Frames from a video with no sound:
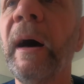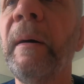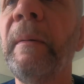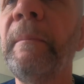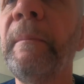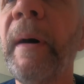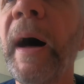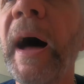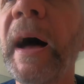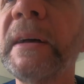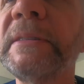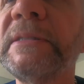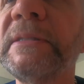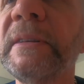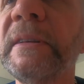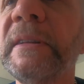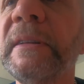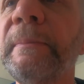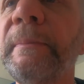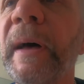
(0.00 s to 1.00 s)

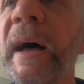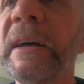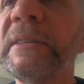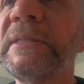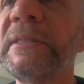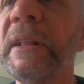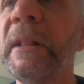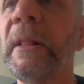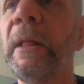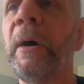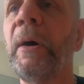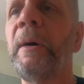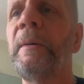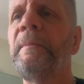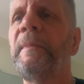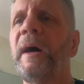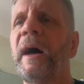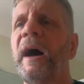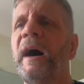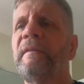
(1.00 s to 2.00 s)

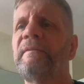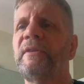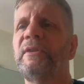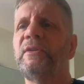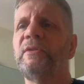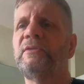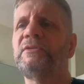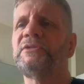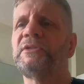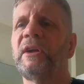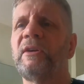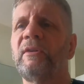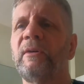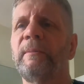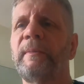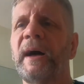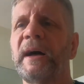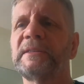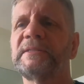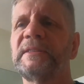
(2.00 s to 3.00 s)
Maxilom Avenue, General
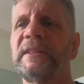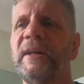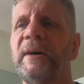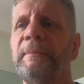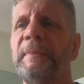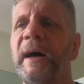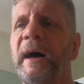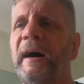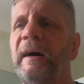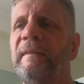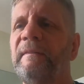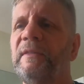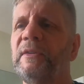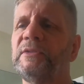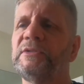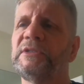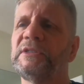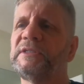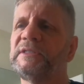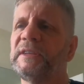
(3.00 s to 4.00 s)
Maxilom Avenue,
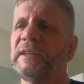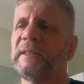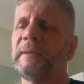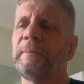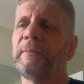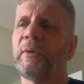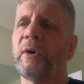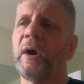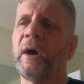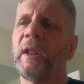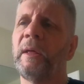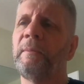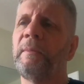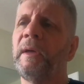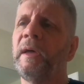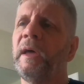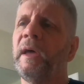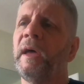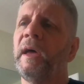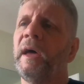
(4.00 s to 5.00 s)
just at the bottom
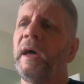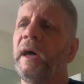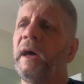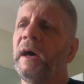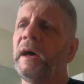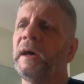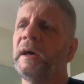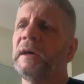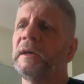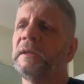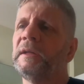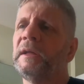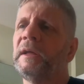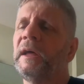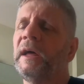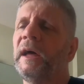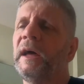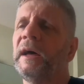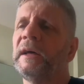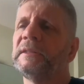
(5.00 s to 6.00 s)
at
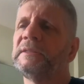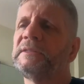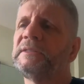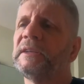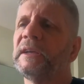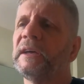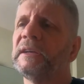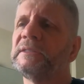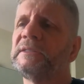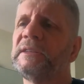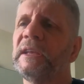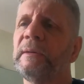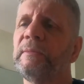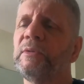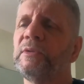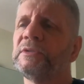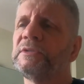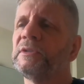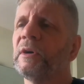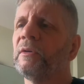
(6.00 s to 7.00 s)

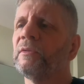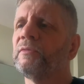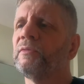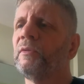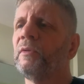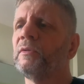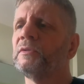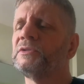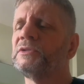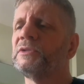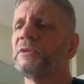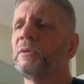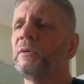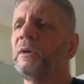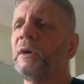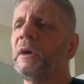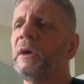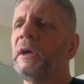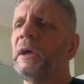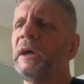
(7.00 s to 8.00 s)
Cebu South Road. So
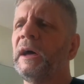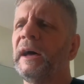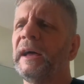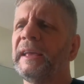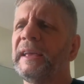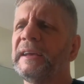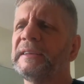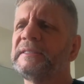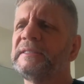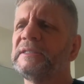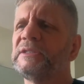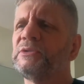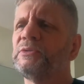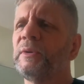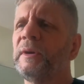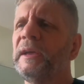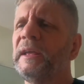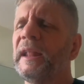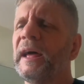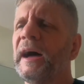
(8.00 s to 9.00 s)
I guess it's
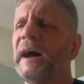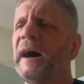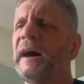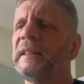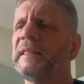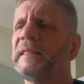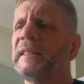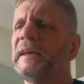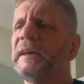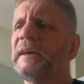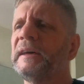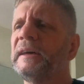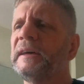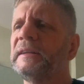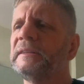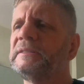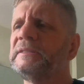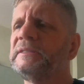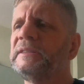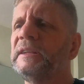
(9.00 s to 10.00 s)
right at
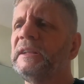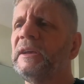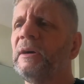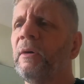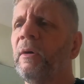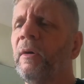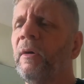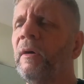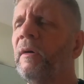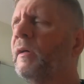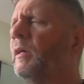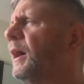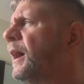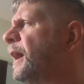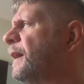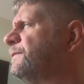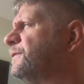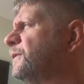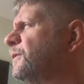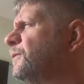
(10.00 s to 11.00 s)
the City Hall. I
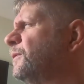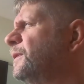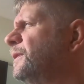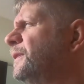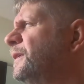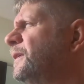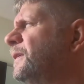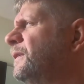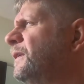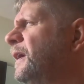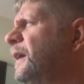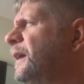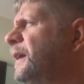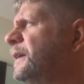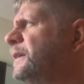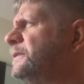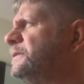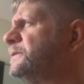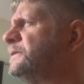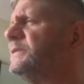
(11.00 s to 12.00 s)
have to go in there
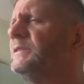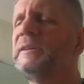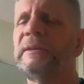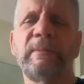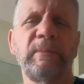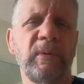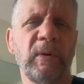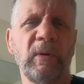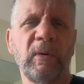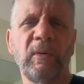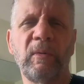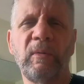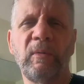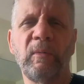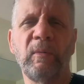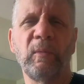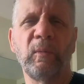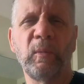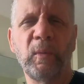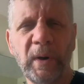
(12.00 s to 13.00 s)
and see about
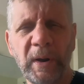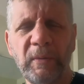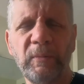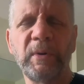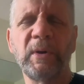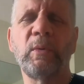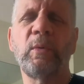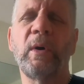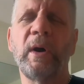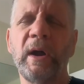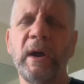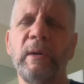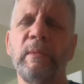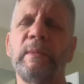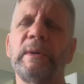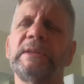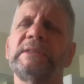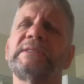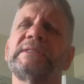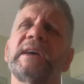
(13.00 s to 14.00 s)
what
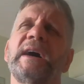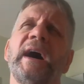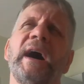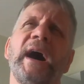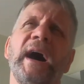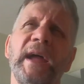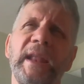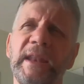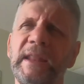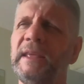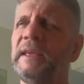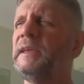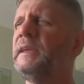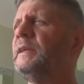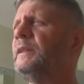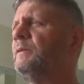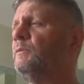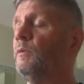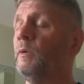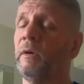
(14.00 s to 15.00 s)
requirements
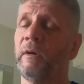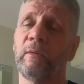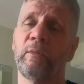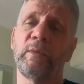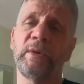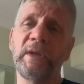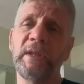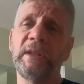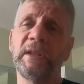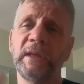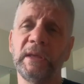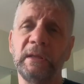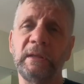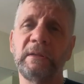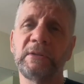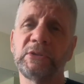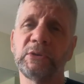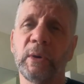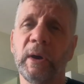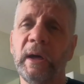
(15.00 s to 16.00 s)
we
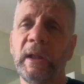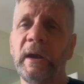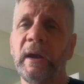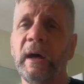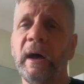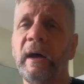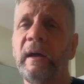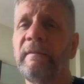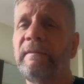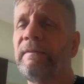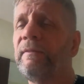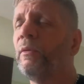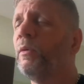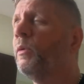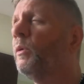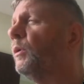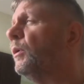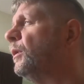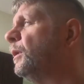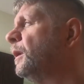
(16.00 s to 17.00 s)
need, Joan and I,
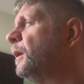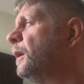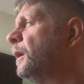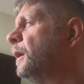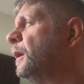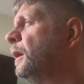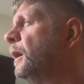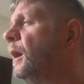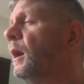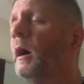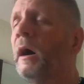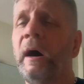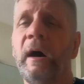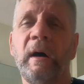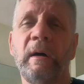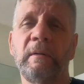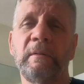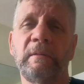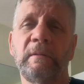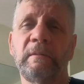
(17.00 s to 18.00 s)
for
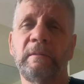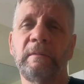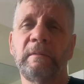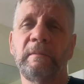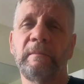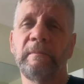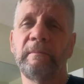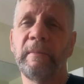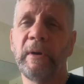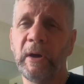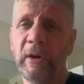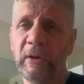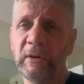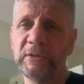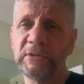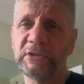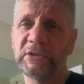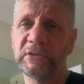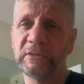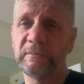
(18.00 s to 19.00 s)

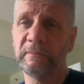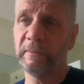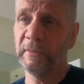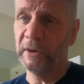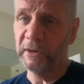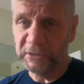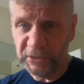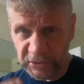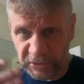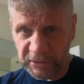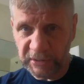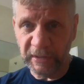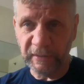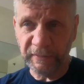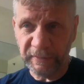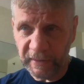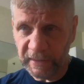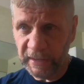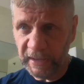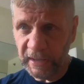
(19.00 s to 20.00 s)
marriage
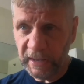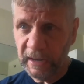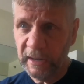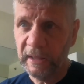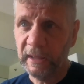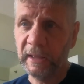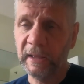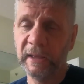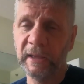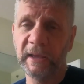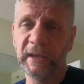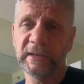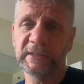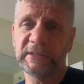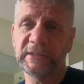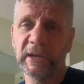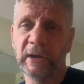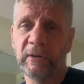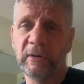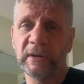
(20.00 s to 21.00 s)
certificate,
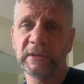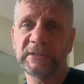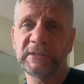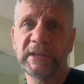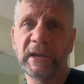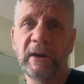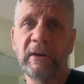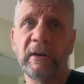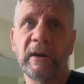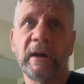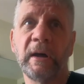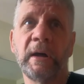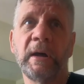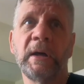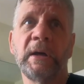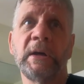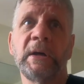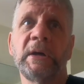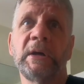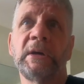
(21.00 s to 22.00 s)
etc., etc.
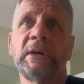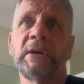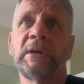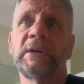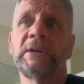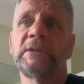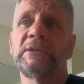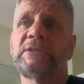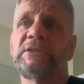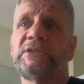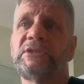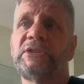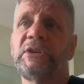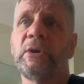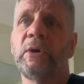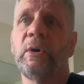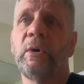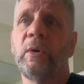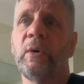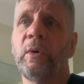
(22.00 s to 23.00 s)

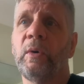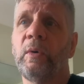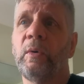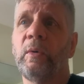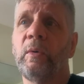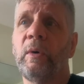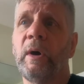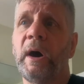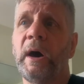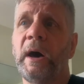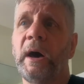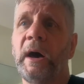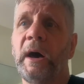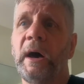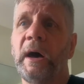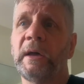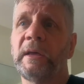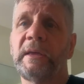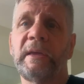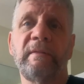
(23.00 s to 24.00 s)
So
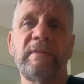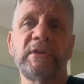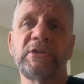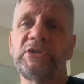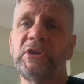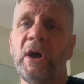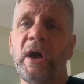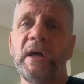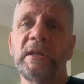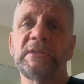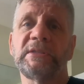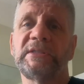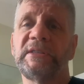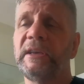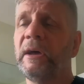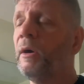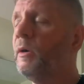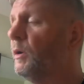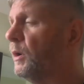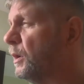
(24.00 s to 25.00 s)
give it a shot, see
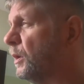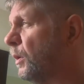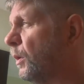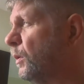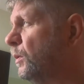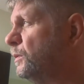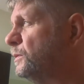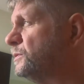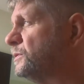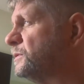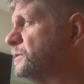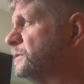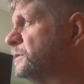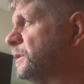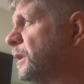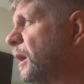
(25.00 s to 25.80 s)
how it goes.